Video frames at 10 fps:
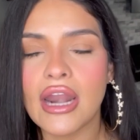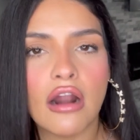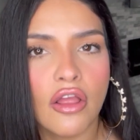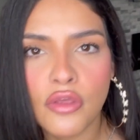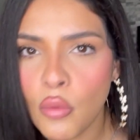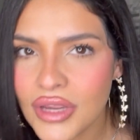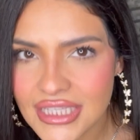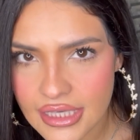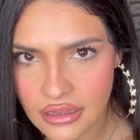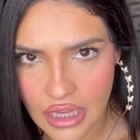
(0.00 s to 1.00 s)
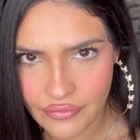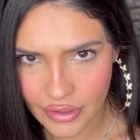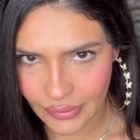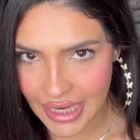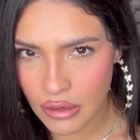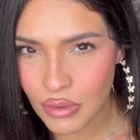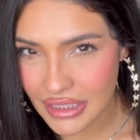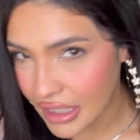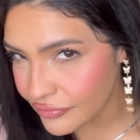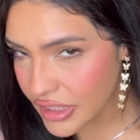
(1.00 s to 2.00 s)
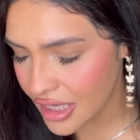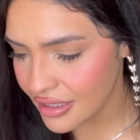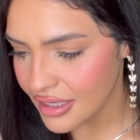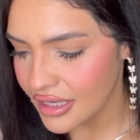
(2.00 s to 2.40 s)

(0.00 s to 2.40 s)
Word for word: And although we did love it, right? We loved it.